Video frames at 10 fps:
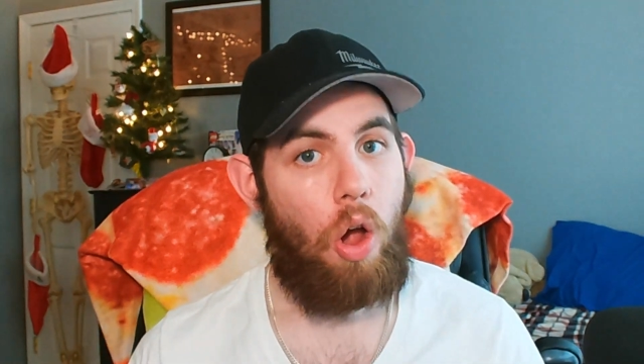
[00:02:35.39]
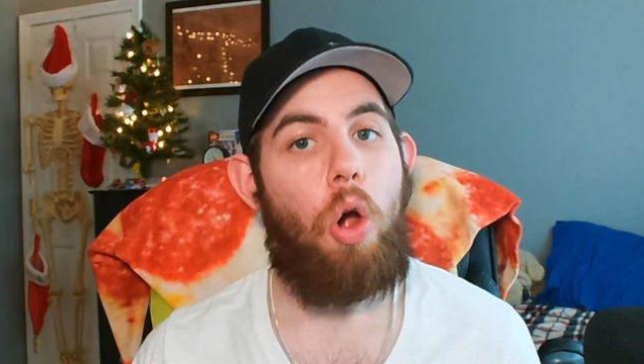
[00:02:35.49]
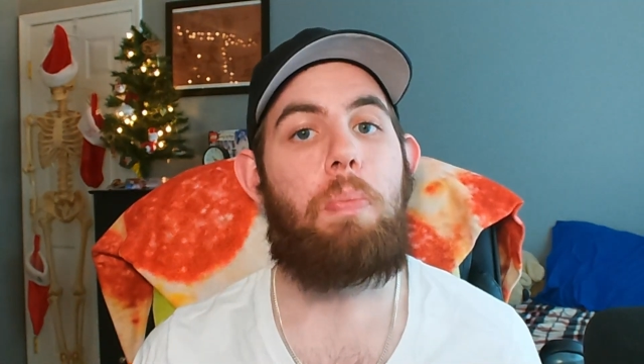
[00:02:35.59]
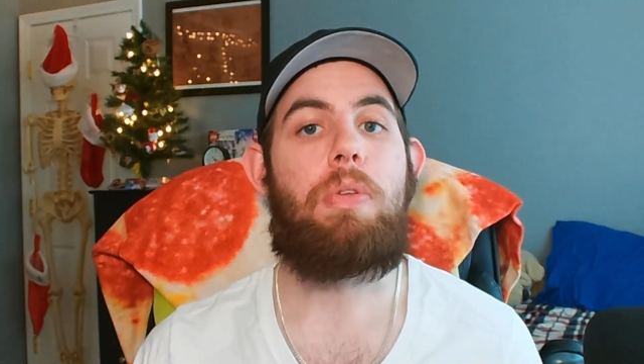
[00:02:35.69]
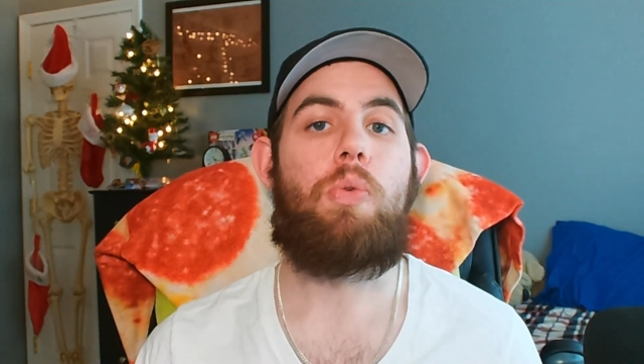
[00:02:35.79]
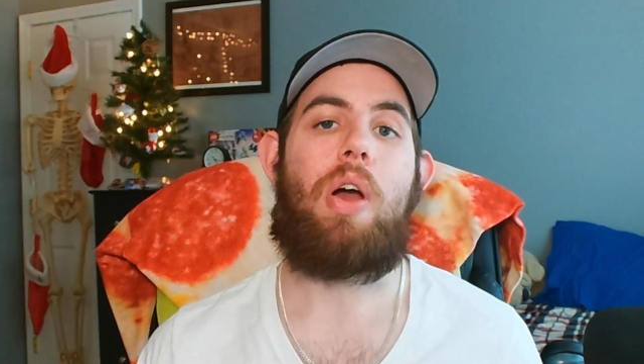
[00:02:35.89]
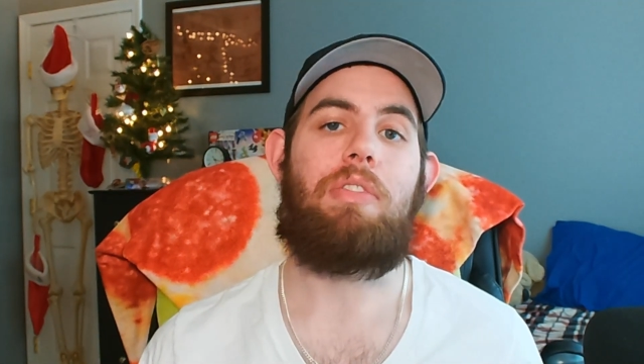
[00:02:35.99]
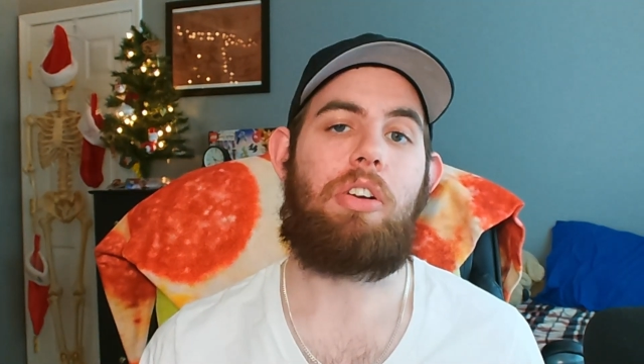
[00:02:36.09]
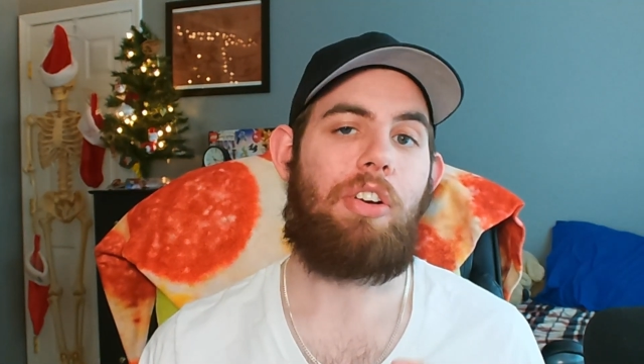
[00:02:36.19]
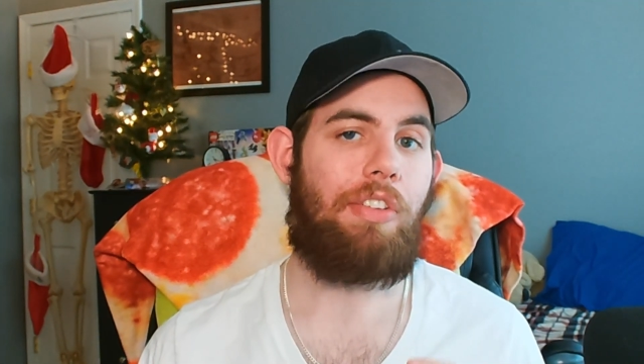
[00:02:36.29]
Hope you
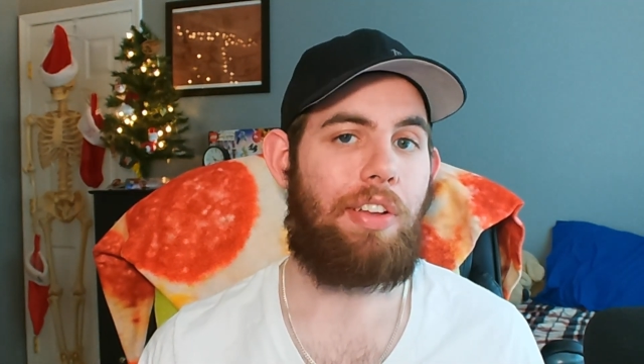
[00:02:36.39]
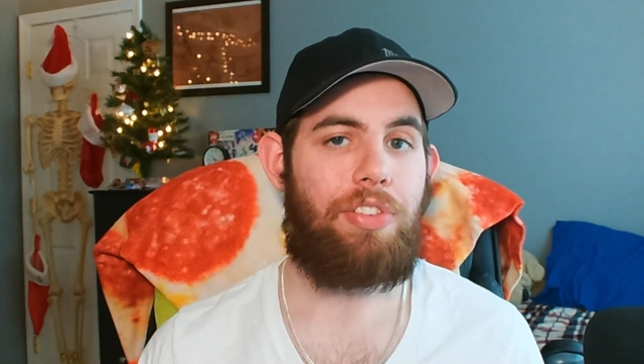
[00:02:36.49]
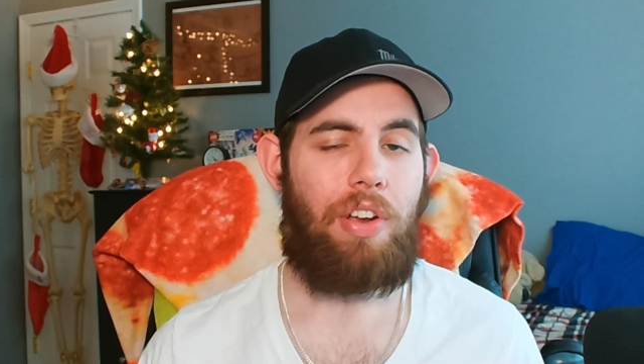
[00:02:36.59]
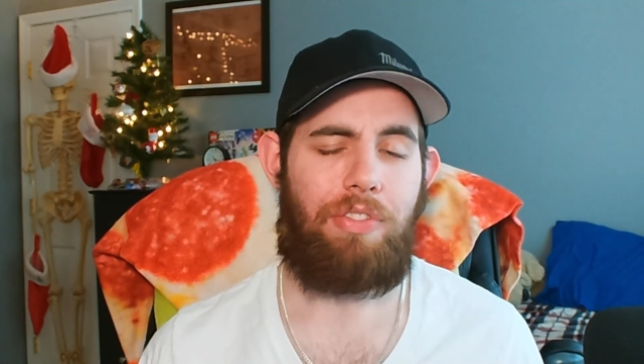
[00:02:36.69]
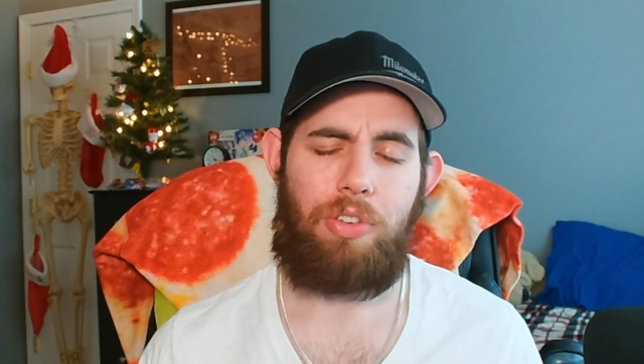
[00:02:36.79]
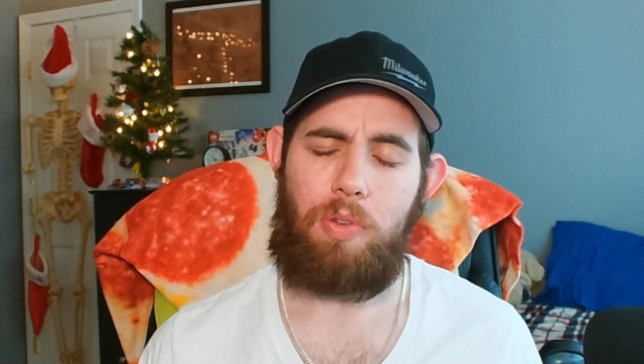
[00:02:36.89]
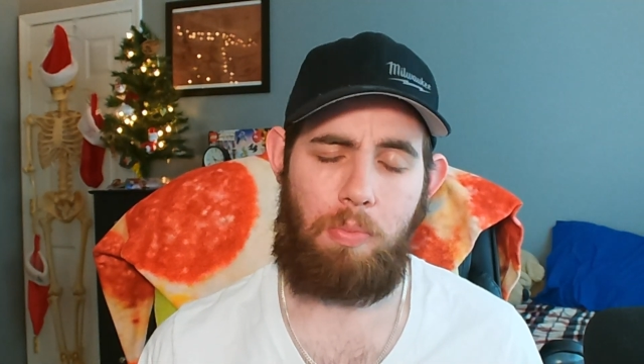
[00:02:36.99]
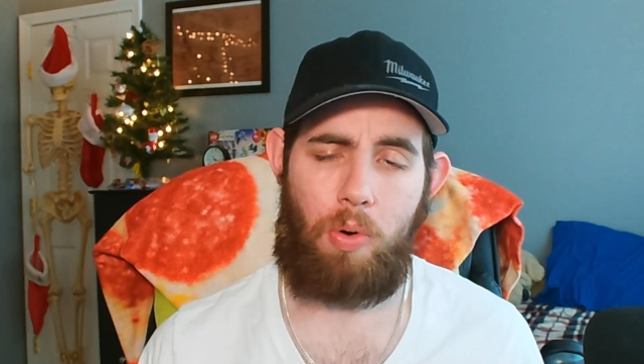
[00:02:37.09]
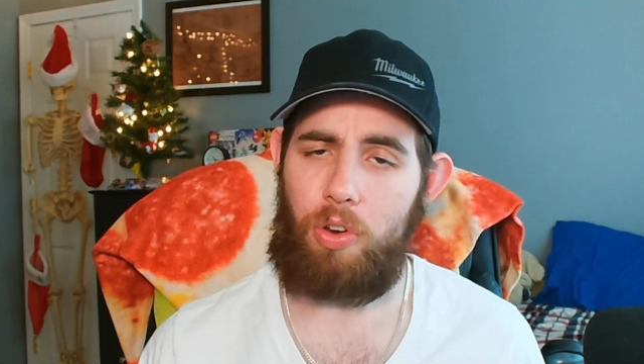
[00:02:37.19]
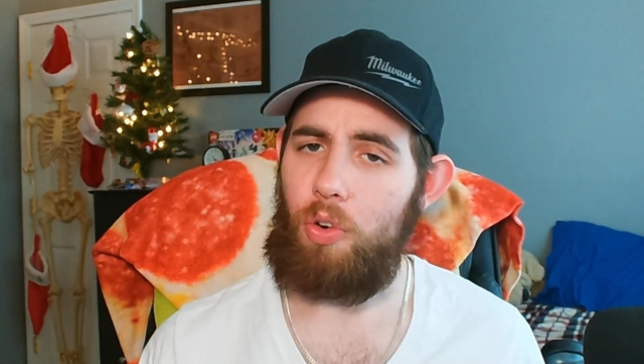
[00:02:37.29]
have a great rest of your afternoon,
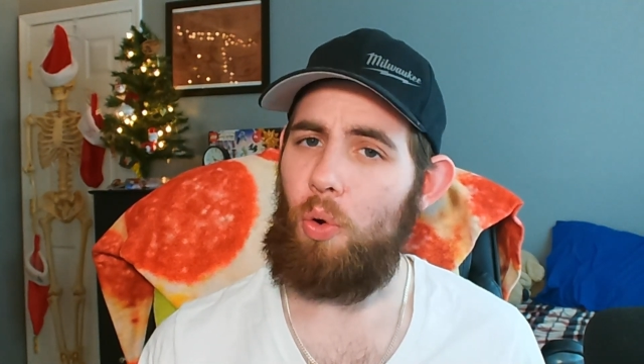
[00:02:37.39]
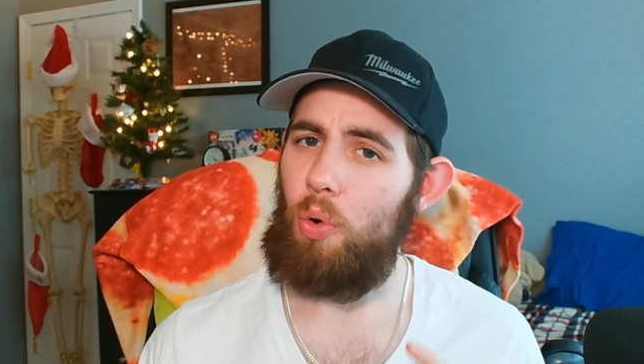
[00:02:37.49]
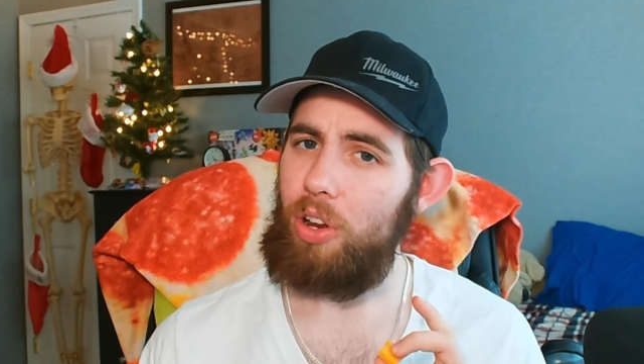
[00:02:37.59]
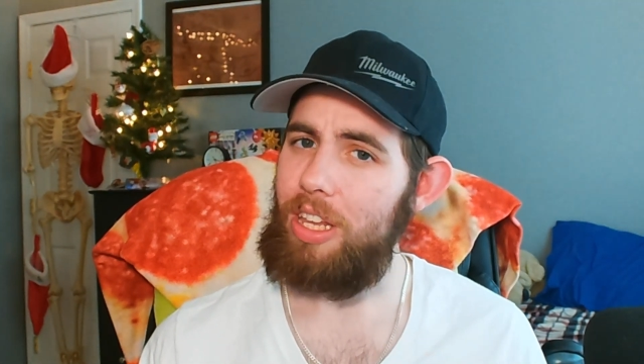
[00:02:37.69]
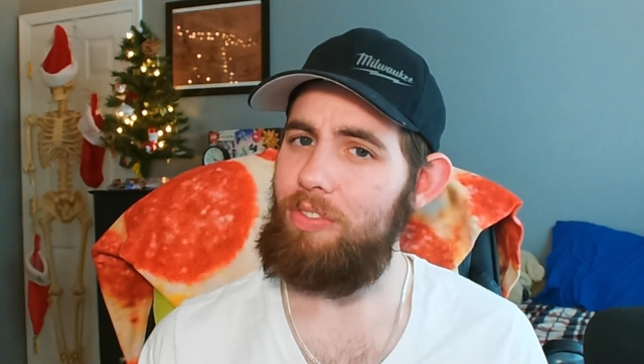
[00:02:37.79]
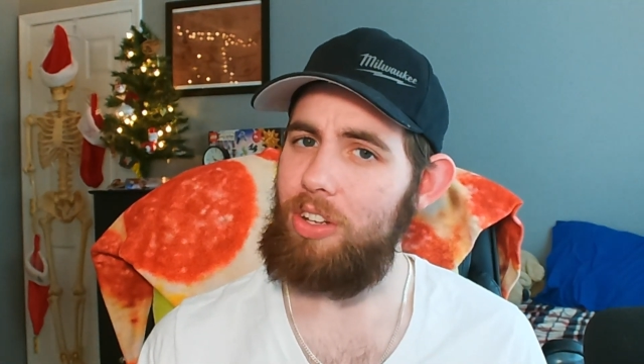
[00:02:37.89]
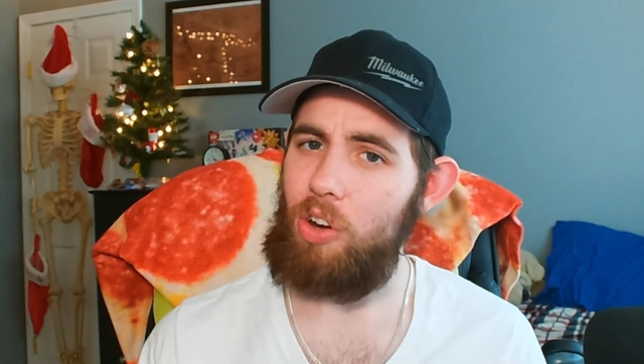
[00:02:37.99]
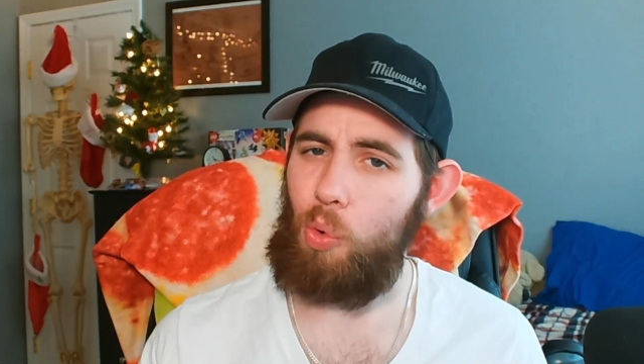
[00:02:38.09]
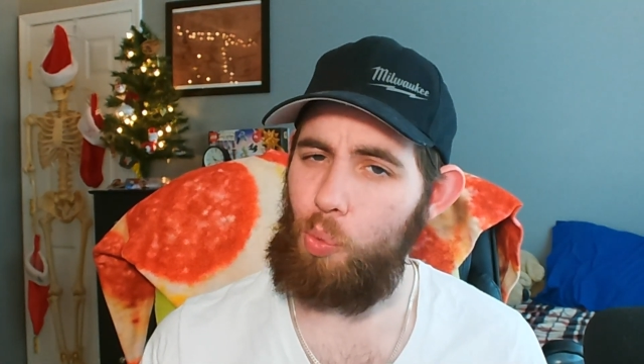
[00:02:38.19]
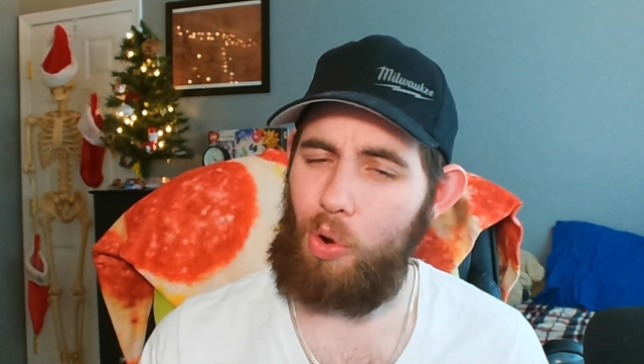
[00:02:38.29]
morning, or evening,
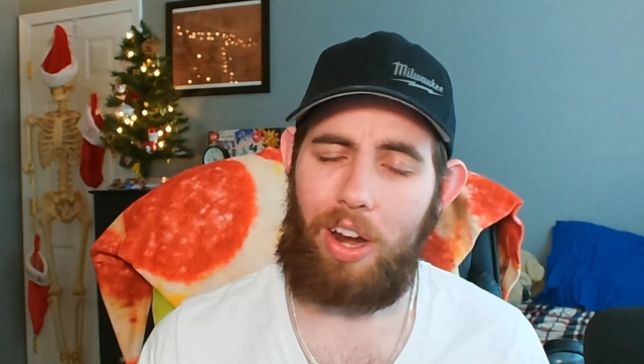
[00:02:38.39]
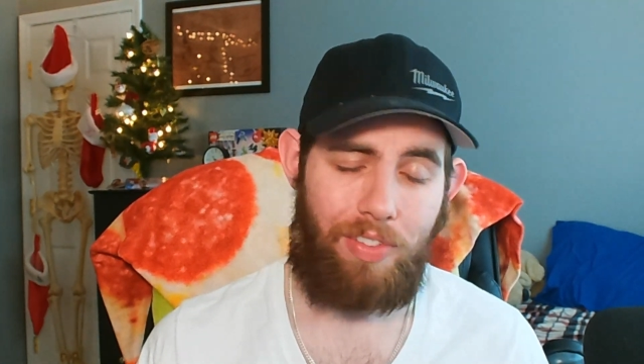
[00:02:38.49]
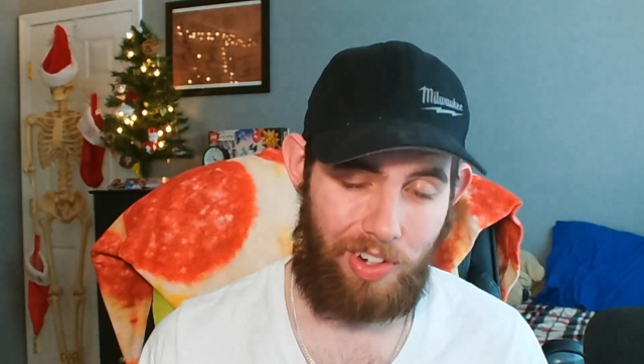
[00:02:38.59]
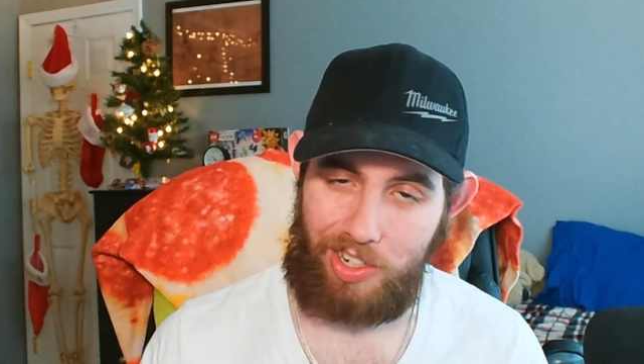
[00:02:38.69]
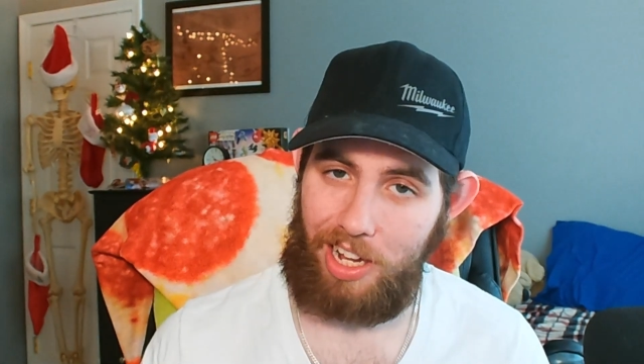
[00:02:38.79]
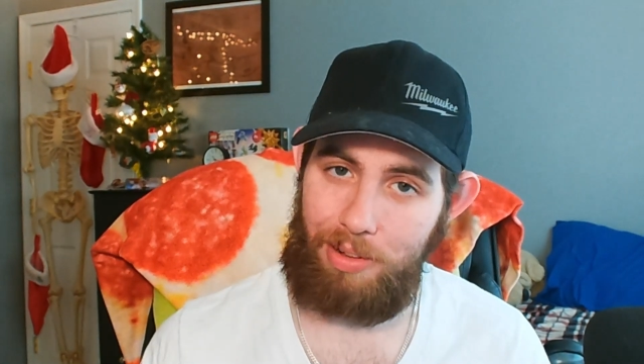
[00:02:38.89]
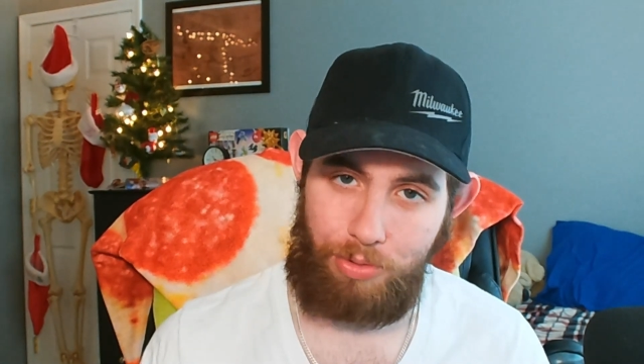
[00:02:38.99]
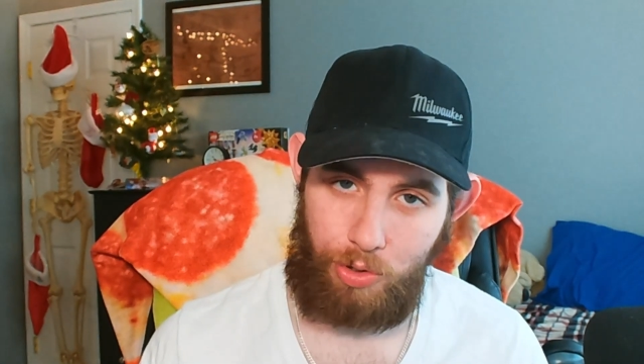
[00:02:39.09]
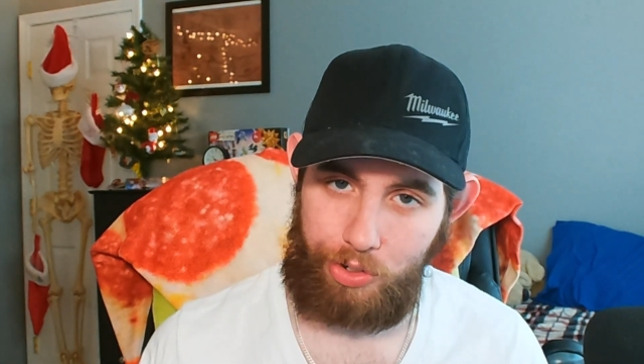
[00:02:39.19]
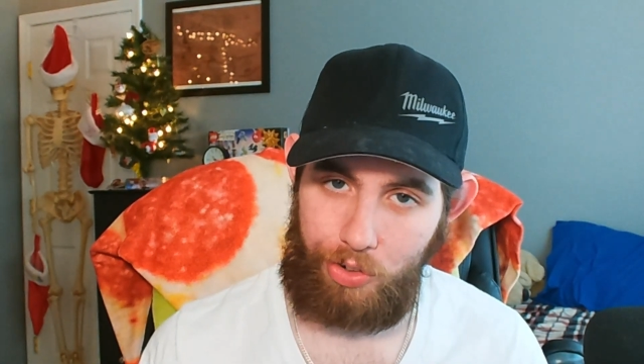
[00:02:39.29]
whatever time
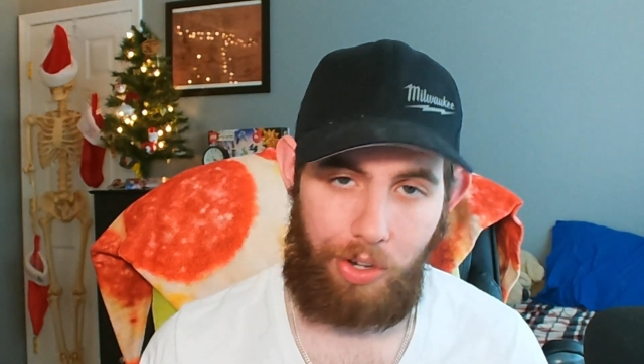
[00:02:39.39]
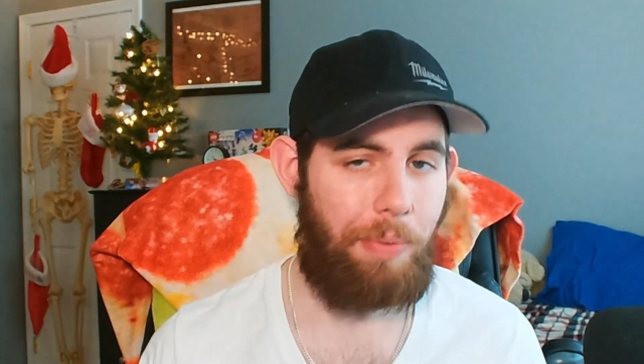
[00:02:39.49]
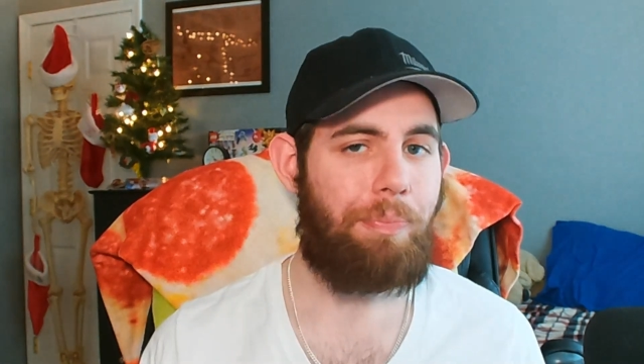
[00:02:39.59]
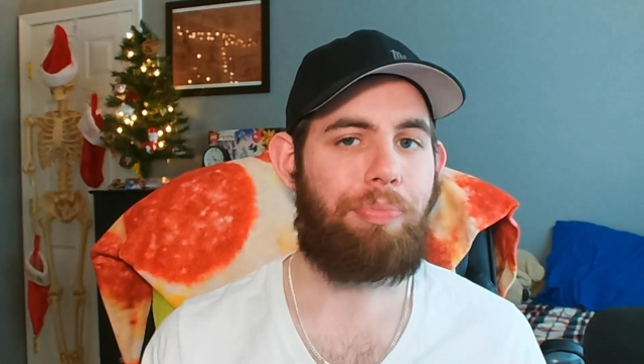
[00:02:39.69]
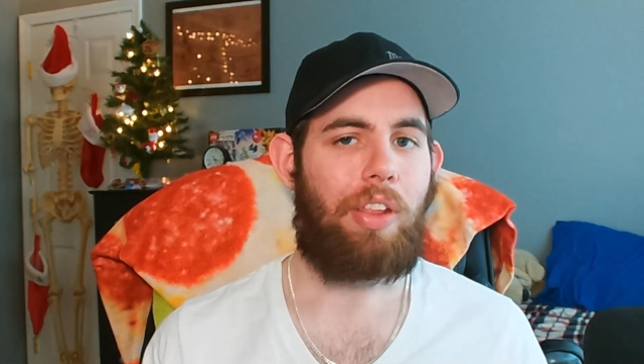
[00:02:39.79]
zone you're in.